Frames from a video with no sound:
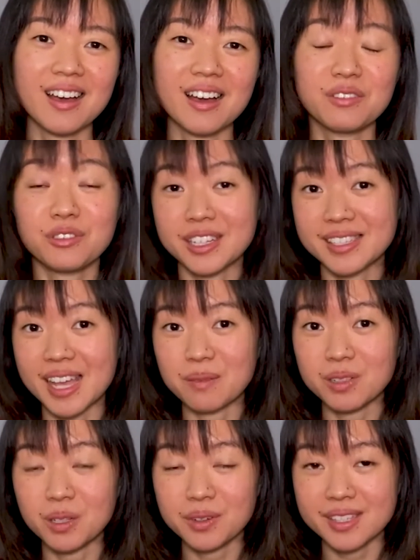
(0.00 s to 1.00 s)
For
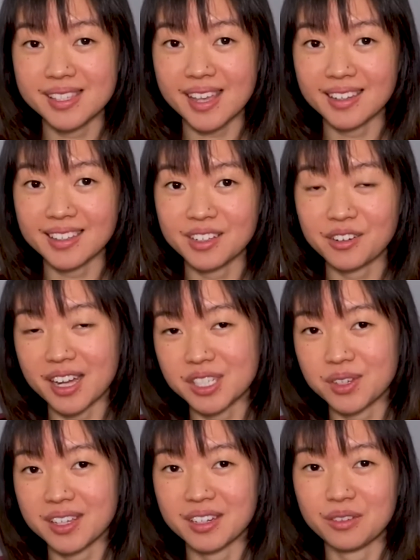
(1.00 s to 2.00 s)
example, when Sandy
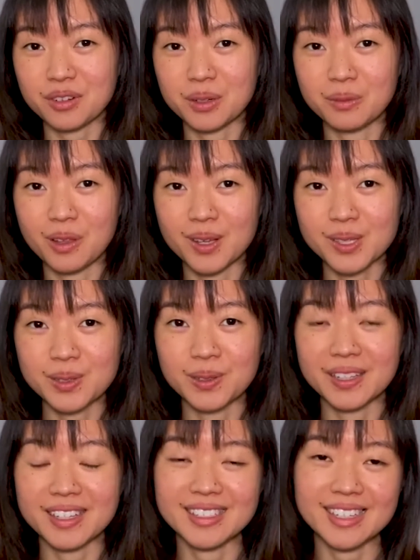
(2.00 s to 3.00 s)
graduated from law
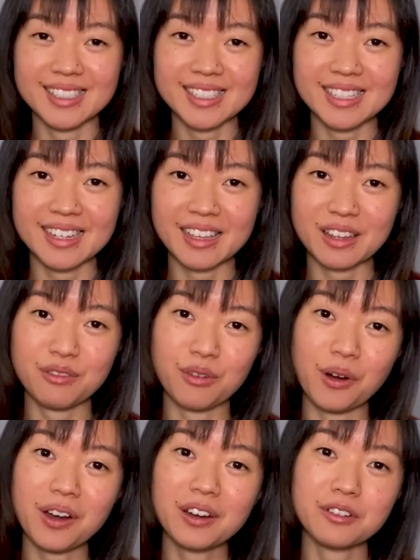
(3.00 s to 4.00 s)
school in
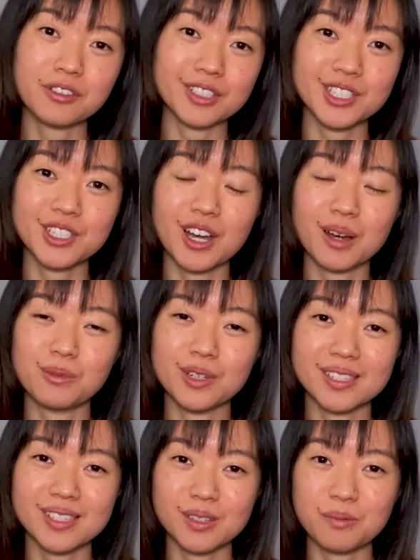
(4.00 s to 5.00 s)
1984, her first job
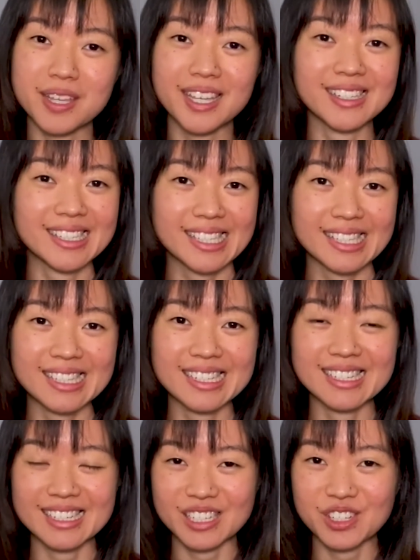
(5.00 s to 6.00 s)
was to be an
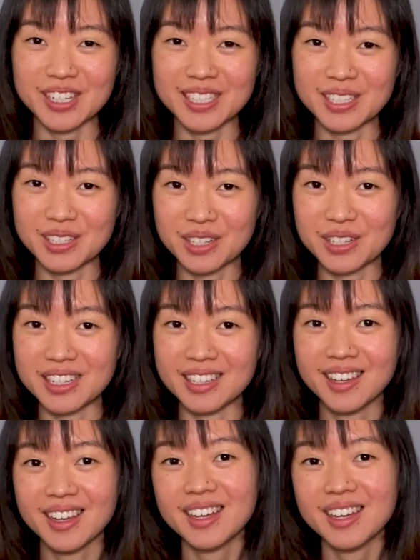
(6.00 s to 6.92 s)
assistant district attorney.